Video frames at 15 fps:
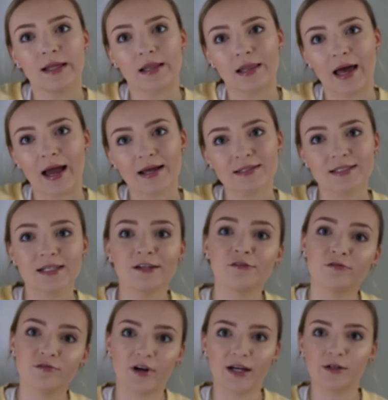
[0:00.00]
last and
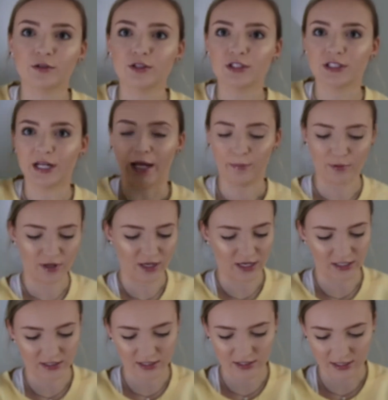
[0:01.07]
final step
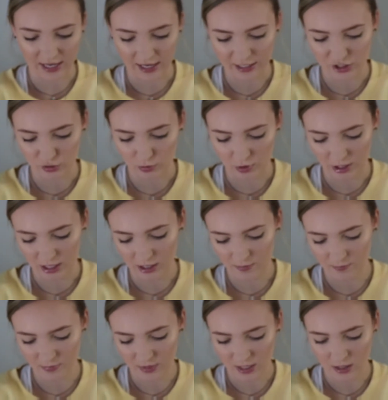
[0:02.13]
is setting spray.
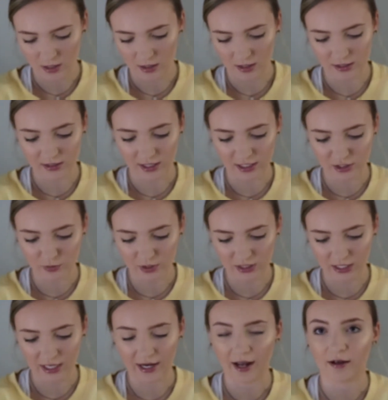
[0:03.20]
The setting spray
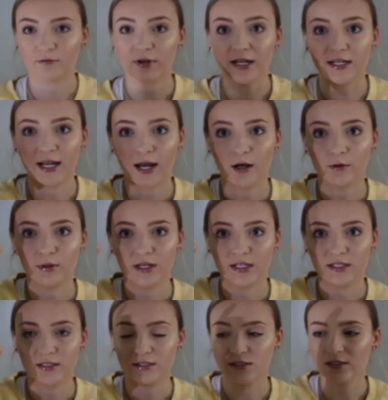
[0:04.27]
that I have right now
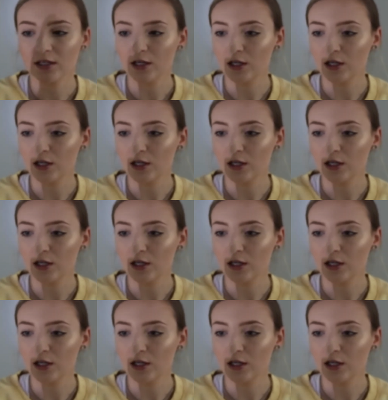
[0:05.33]
is